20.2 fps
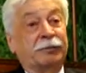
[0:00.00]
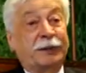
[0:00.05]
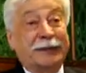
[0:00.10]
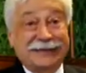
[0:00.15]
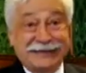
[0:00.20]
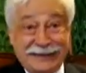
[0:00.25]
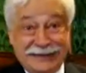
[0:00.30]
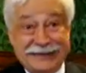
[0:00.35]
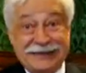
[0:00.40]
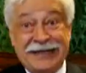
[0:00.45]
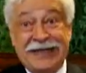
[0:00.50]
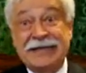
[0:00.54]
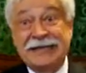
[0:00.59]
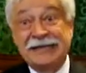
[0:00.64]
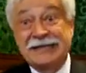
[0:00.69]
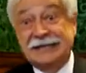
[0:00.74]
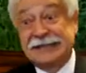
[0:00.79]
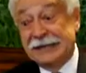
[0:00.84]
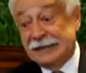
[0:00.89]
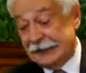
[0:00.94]
But it
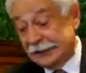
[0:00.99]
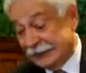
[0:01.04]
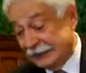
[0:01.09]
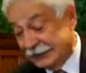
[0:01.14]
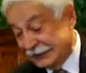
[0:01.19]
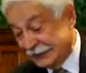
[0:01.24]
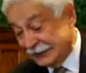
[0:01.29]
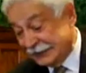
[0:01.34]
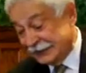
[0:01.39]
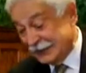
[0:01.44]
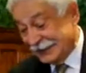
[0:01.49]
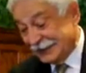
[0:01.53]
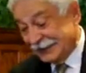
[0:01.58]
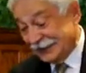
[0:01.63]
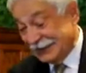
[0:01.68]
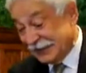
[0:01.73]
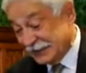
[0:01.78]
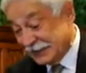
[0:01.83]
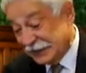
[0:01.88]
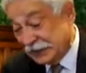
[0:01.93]
has
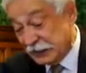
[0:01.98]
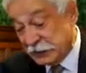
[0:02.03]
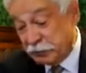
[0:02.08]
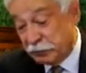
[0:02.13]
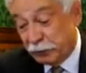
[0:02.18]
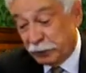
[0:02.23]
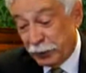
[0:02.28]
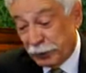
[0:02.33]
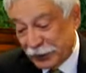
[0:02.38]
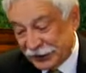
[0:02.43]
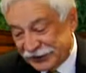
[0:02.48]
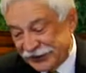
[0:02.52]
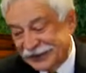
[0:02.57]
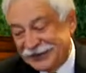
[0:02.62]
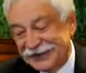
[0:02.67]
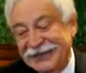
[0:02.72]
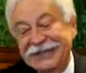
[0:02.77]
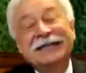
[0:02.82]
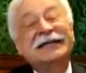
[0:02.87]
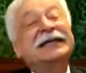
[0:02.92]
an
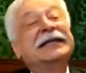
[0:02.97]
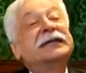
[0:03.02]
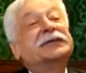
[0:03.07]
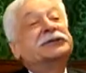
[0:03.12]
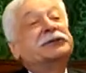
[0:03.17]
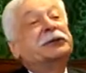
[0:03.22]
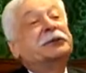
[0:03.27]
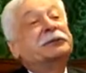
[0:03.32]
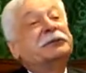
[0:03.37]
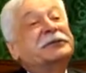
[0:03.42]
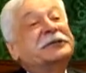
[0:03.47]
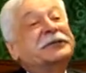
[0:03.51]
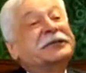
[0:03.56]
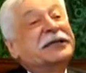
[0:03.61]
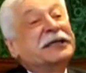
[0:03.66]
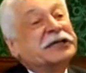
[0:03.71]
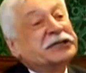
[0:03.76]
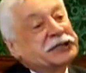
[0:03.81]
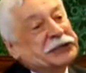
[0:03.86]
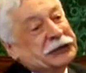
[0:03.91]
important
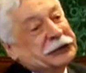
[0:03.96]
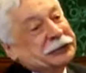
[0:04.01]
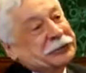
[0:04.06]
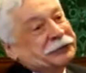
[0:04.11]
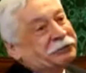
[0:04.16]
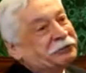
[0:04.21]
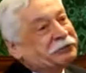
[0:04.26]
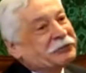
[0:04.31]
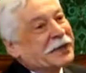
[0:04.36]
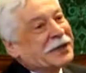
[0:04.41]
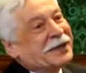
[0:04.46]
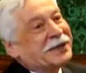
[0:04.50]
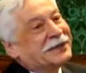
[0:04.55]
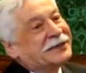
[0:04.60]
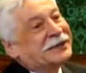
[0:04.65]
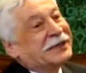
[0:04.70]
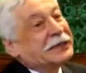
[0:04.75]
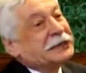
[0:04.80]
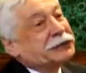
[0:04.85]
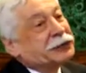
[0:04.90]
interpretation.
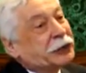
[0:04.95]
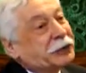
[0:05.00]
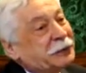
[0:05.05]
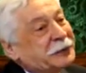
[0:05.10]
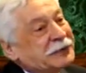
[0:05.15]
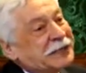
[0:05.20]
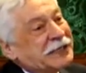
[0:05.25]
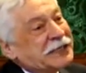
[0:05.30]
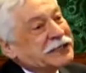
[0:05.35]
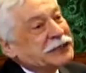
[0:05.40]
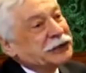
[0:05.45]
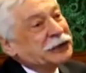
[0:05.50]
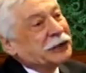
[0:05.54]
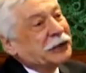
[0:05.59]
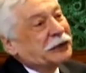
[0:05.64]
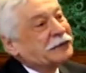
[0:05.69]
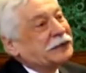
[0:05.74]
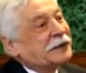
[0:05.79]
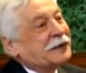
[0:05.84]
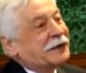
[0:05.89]
The
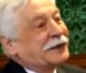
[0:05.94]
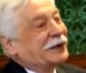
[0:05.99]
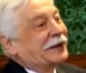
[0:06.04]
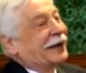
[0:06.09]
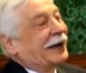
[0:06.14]
interpretation of